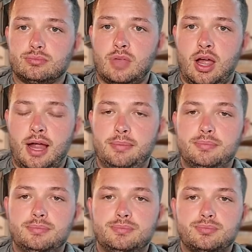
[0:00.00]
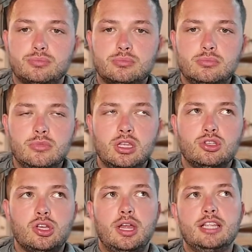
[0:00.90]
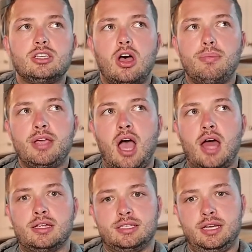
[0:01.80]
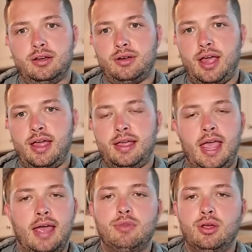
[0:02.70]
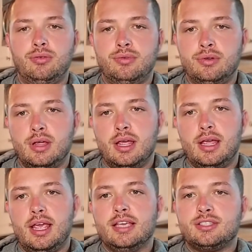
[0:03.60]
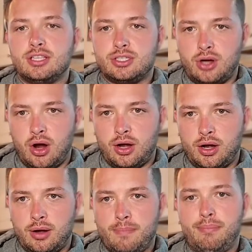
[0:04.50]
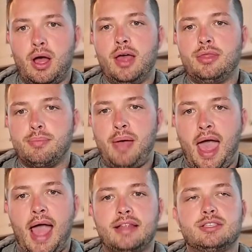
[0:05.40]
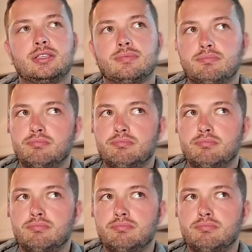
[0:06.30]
All right. So let's all be honest here, okay? Cam Newton is the starter, but the Pats